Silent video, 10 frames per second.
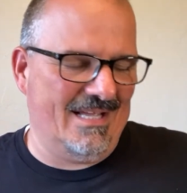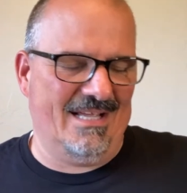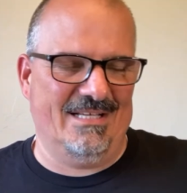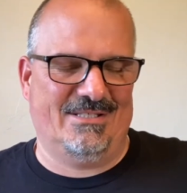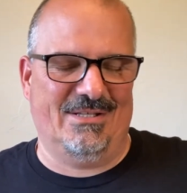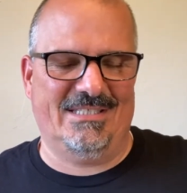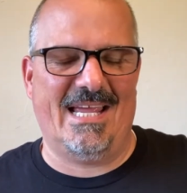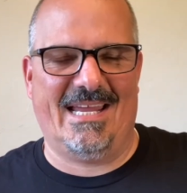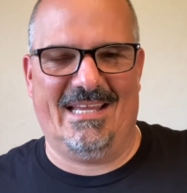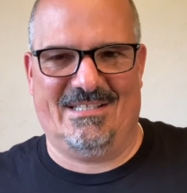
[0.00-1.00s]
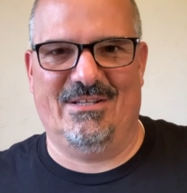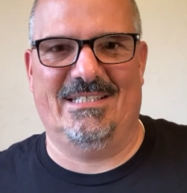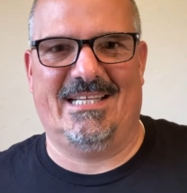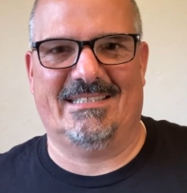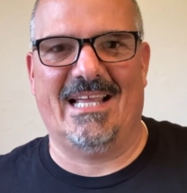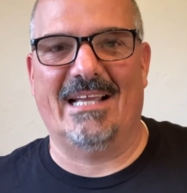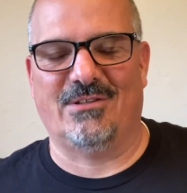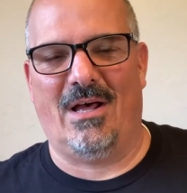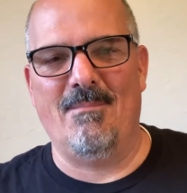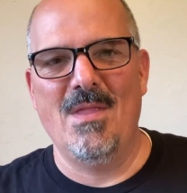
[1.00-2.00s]
This deck has a
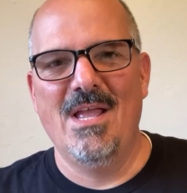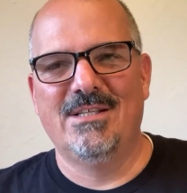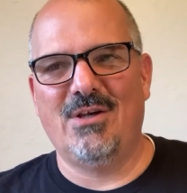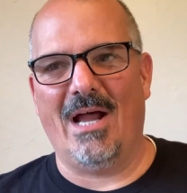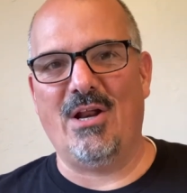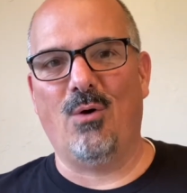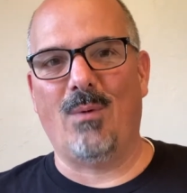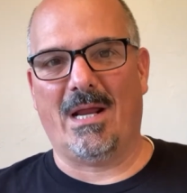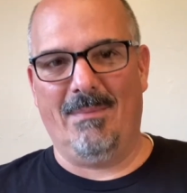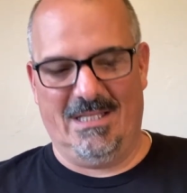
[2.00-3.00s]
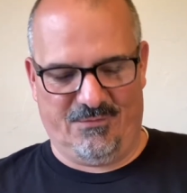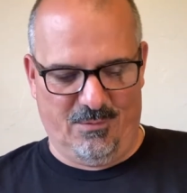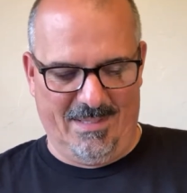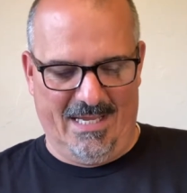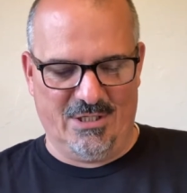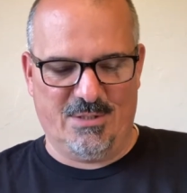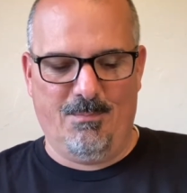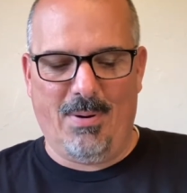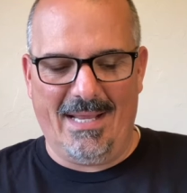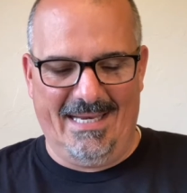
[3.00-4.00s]
lot. So I don't recommend this for beginners,
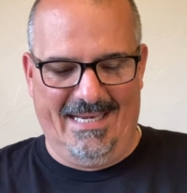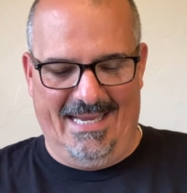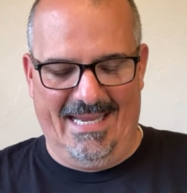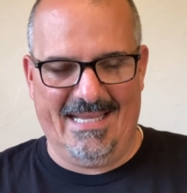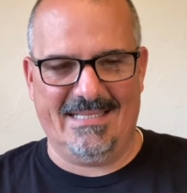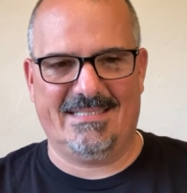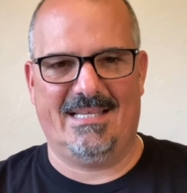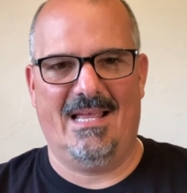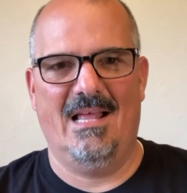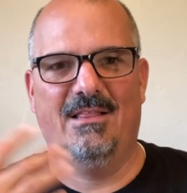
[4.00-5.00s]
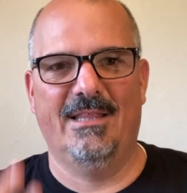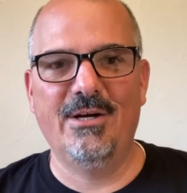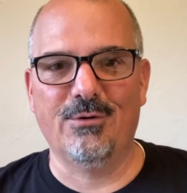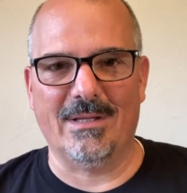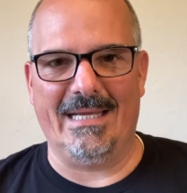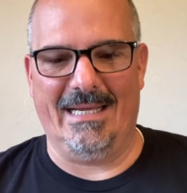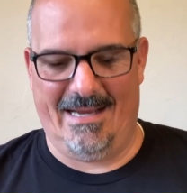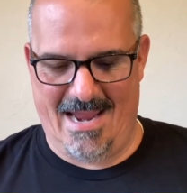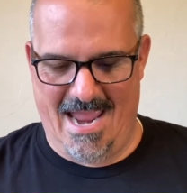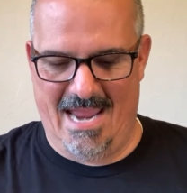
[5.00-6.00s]
but it is
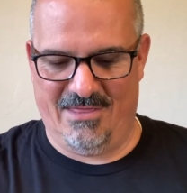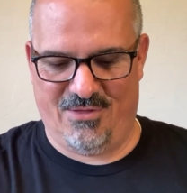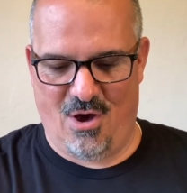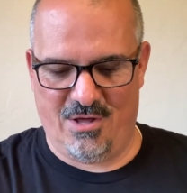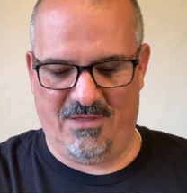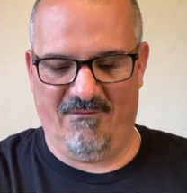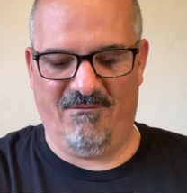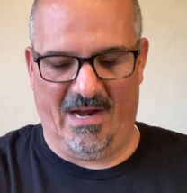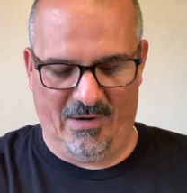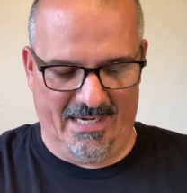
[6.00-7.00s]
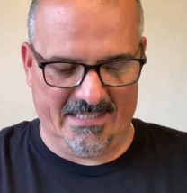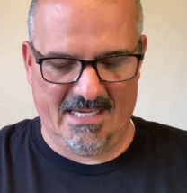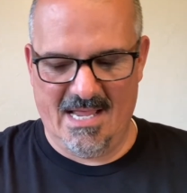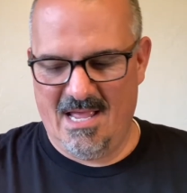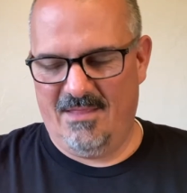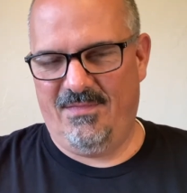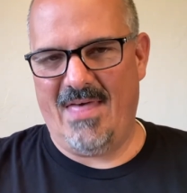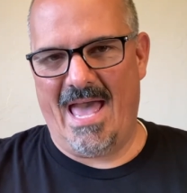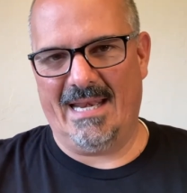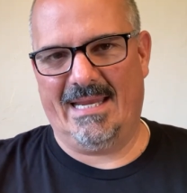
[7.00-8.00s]
literally a Thoth variant
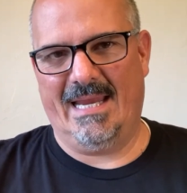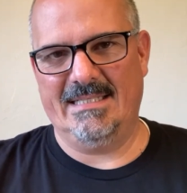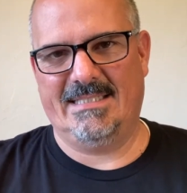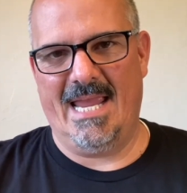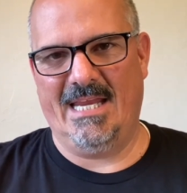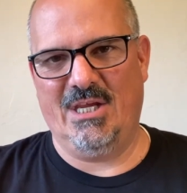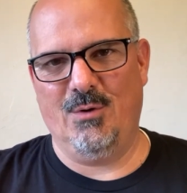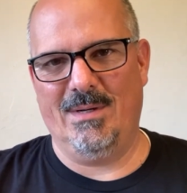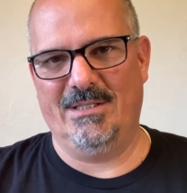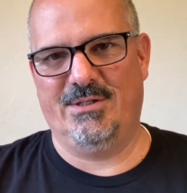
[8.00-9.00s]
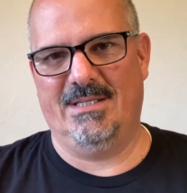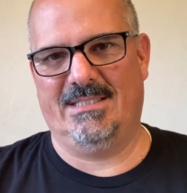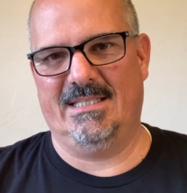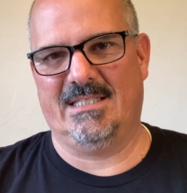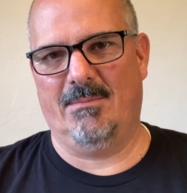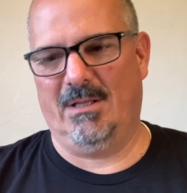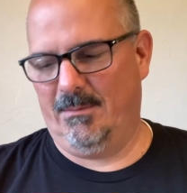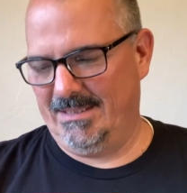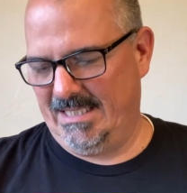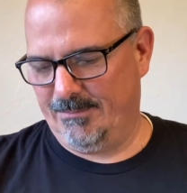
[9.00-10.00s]
that can take you into the system a little
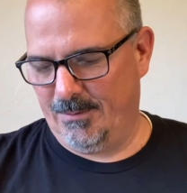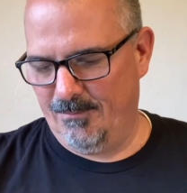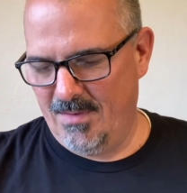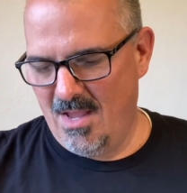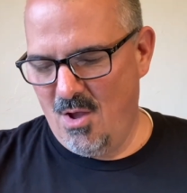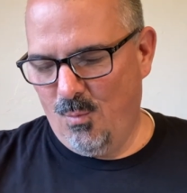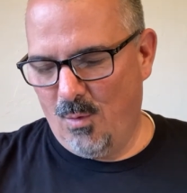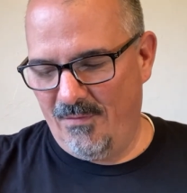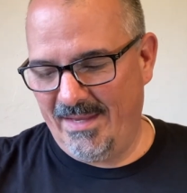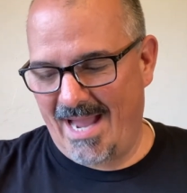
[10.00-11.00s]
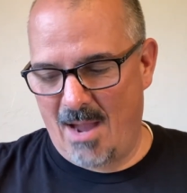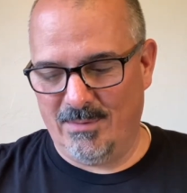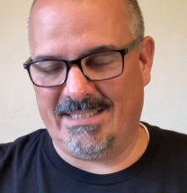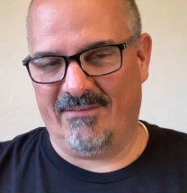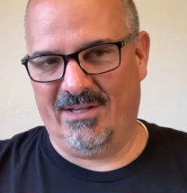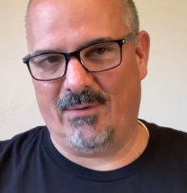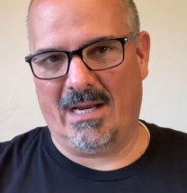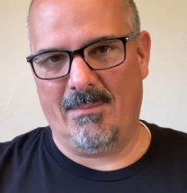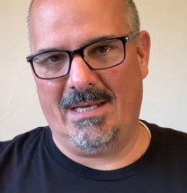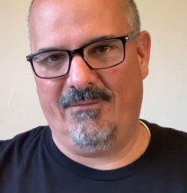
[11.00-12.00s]
bit deeper. One thing I would definitely
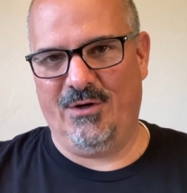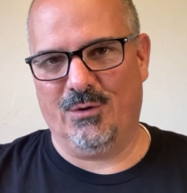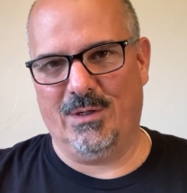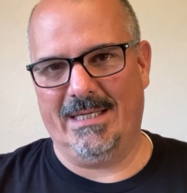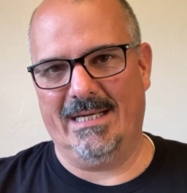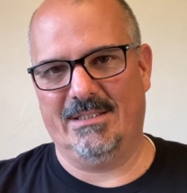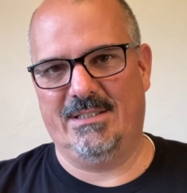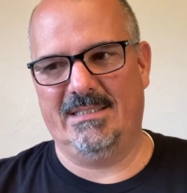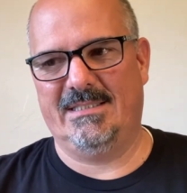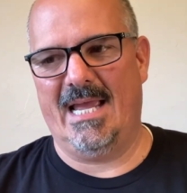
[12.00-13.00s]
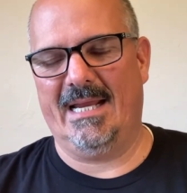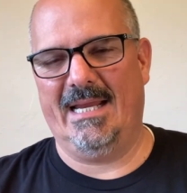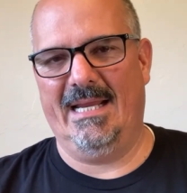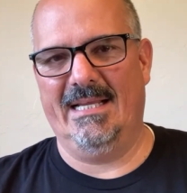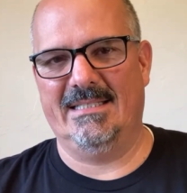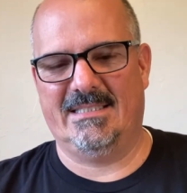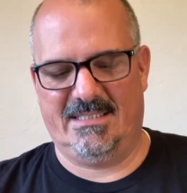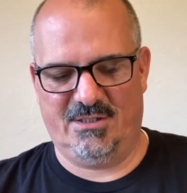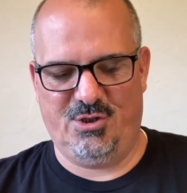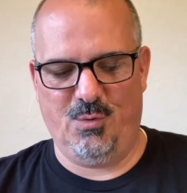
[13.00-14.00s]
recommend if you're going to get into this deck
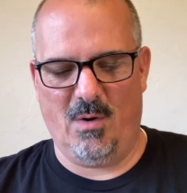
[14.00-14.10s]
is to